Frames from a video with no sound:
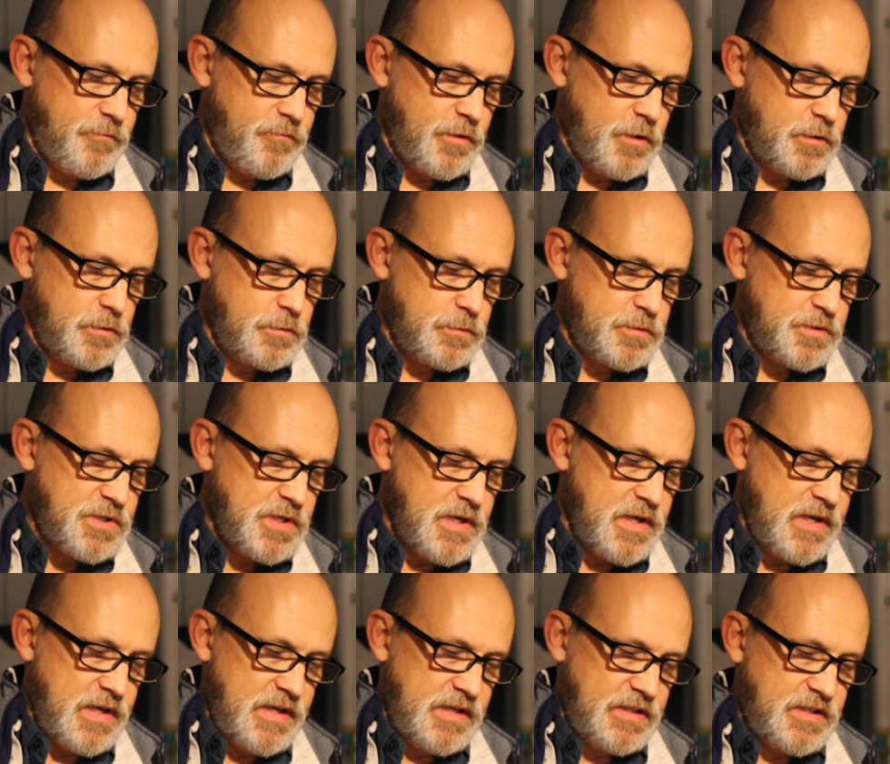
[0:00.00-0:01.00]
of those
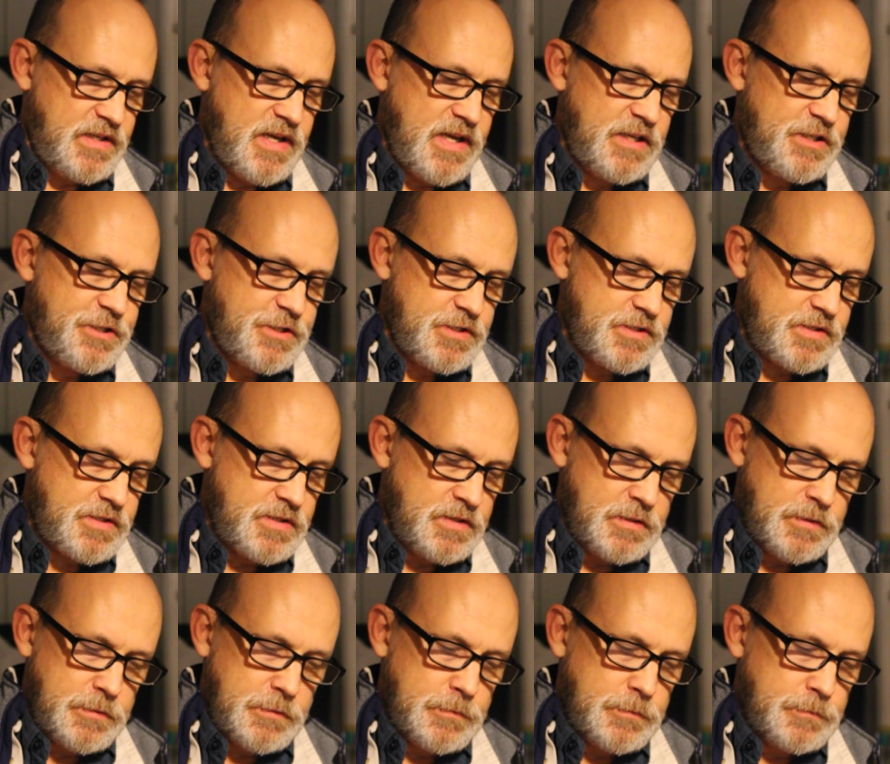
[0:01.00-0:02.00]
it catches.